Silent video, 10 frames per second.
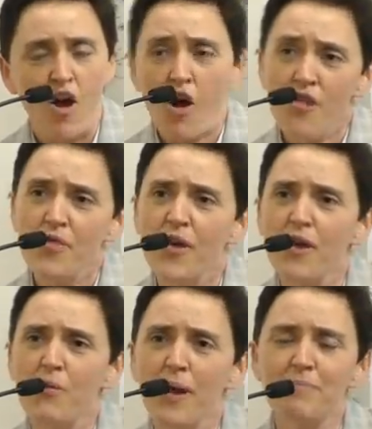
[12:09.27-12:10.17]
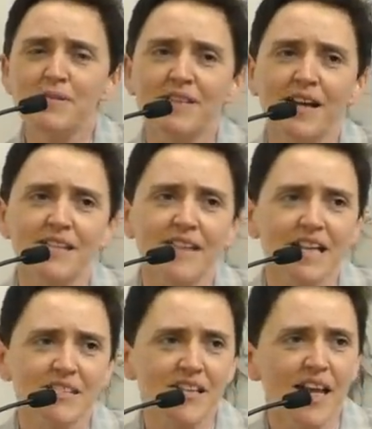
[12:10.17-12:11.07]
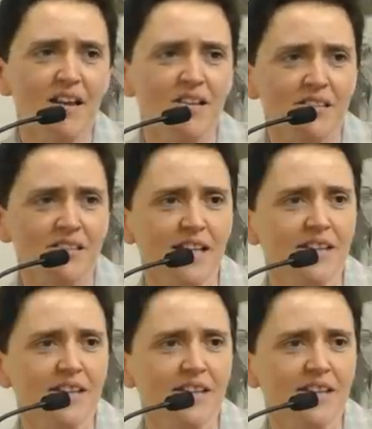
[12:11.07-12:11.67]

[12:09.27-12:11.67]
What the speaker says: On their website, they'll tell us